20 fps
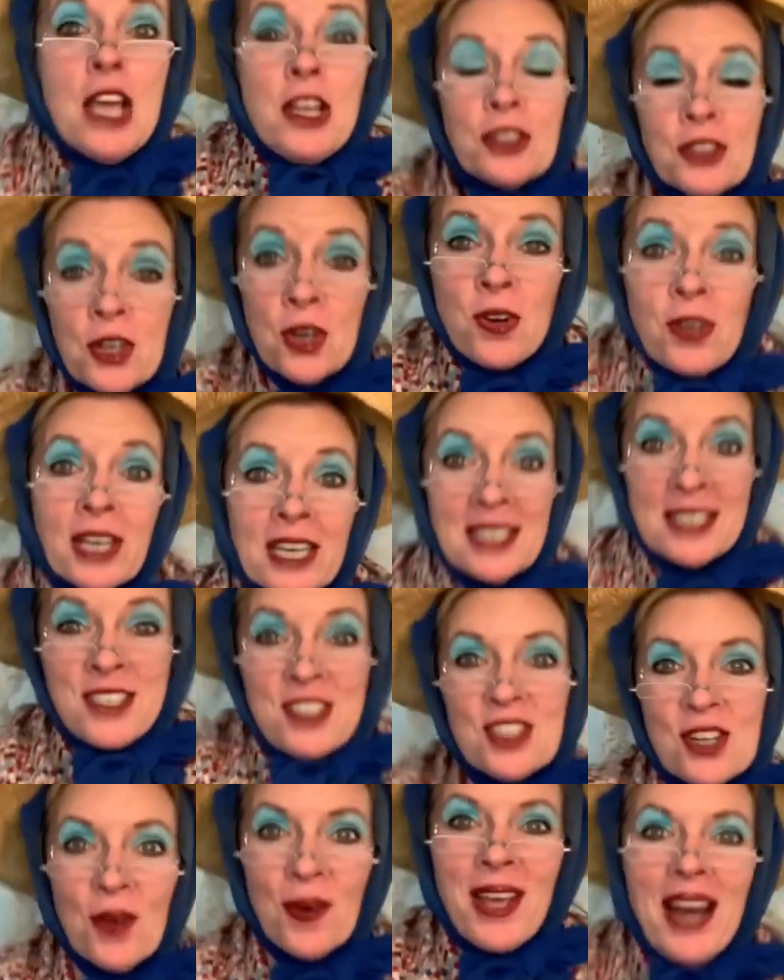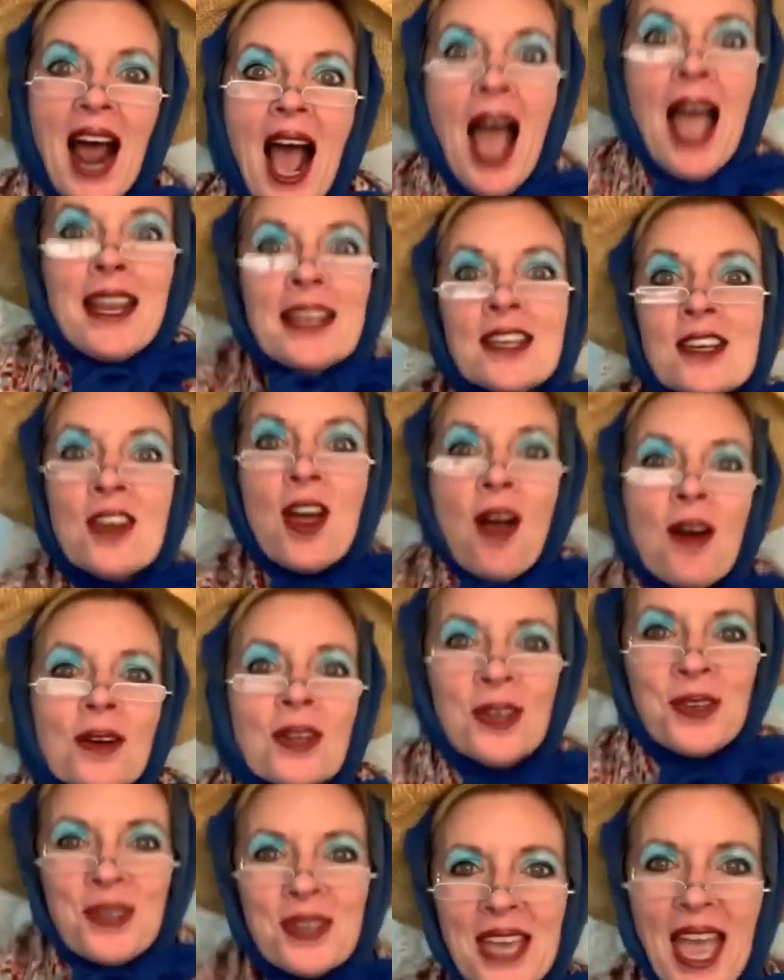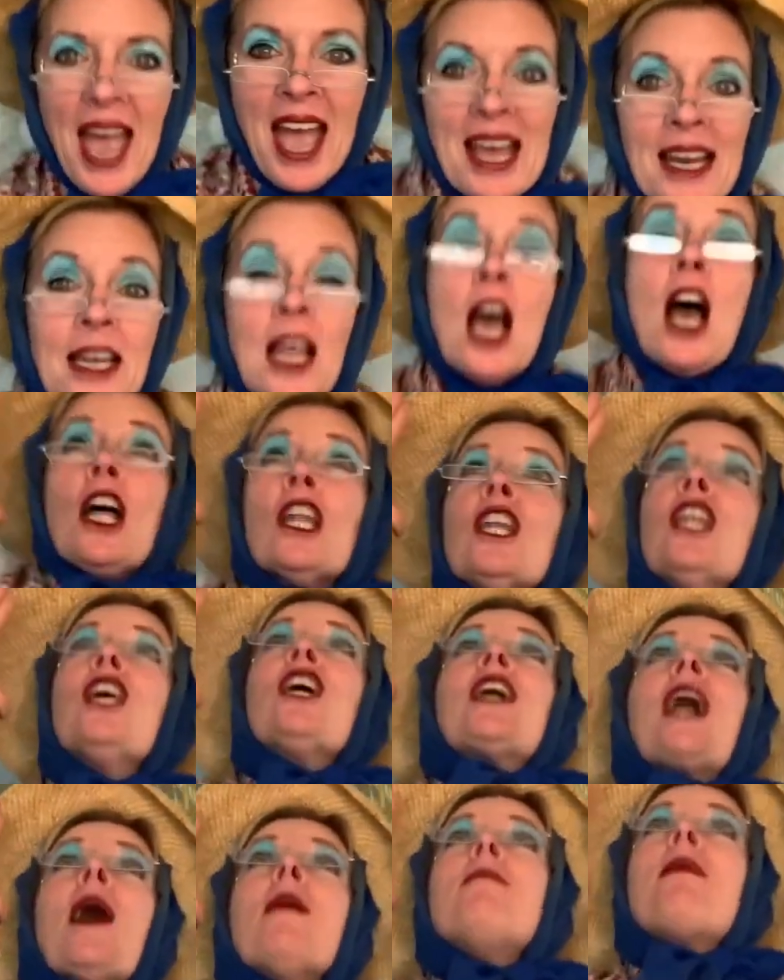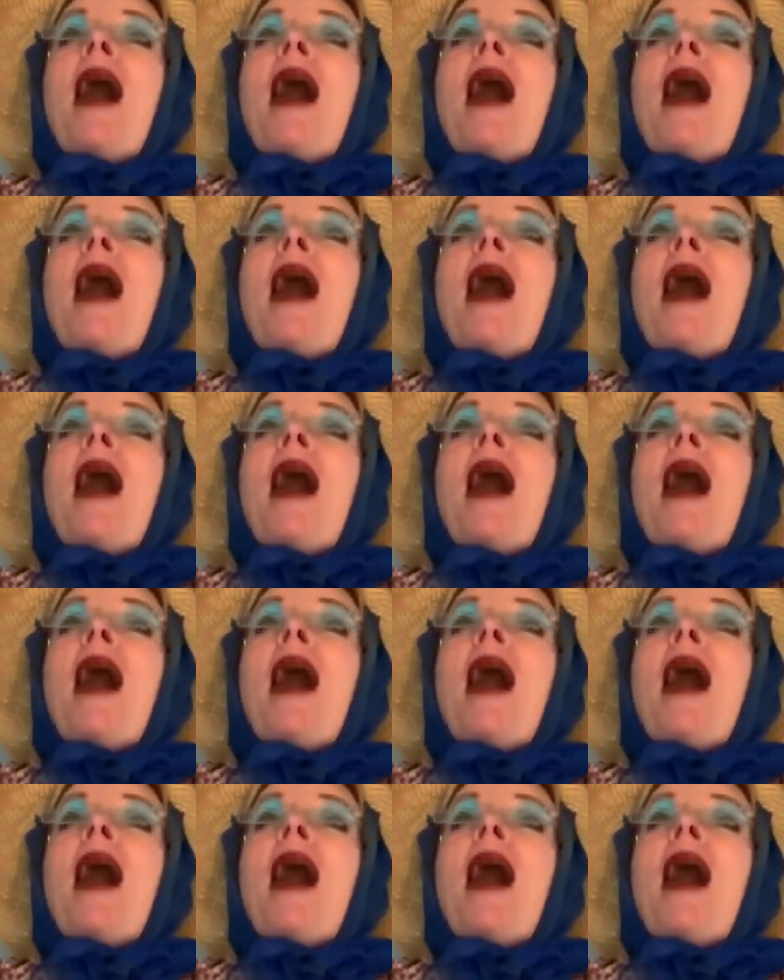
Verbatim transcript: You can do it. I know you can. Look up